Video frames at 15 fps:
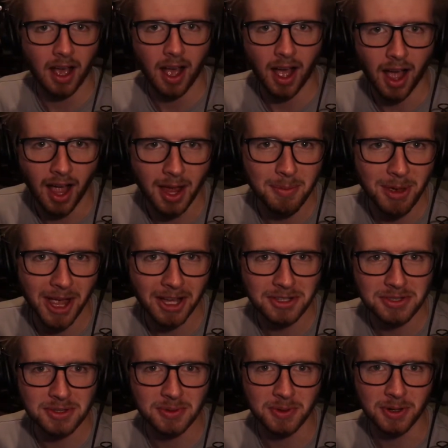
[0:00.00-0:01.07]
I'm
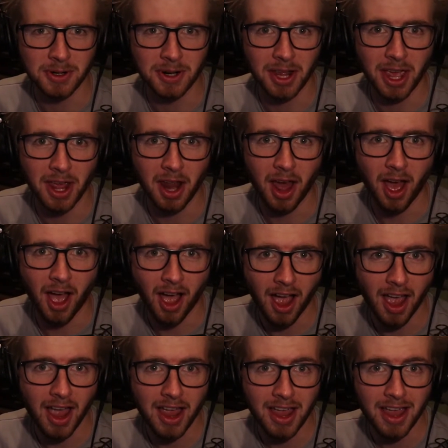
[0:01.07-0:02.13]
Axel Ward and
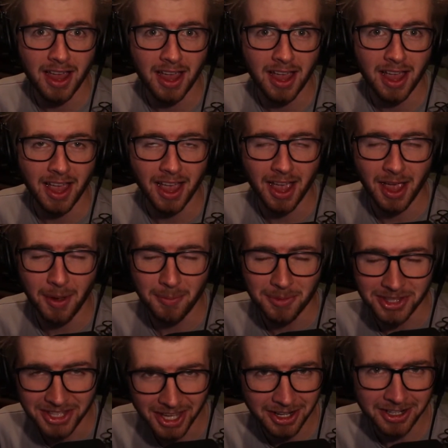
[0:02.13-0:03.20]
I am
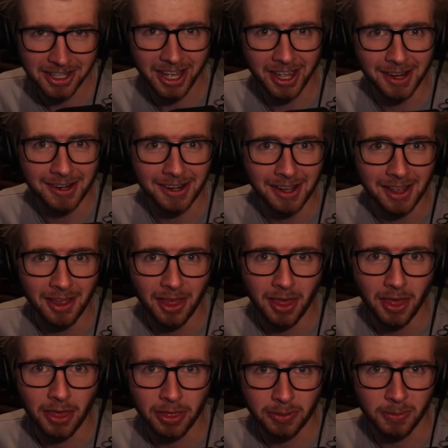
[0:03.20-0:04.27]
yet again
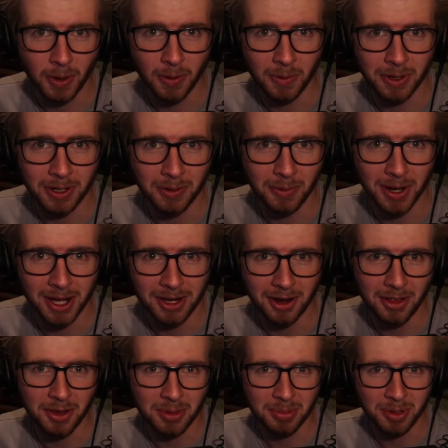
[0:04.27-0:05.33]
throwing away
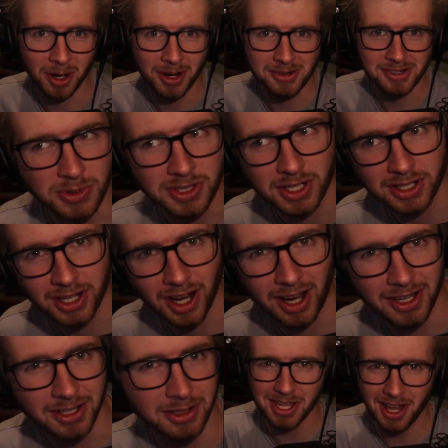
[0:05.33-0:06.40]
another project,
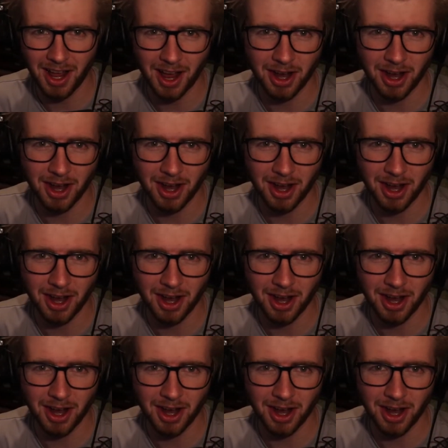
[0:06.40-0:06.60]
kind of.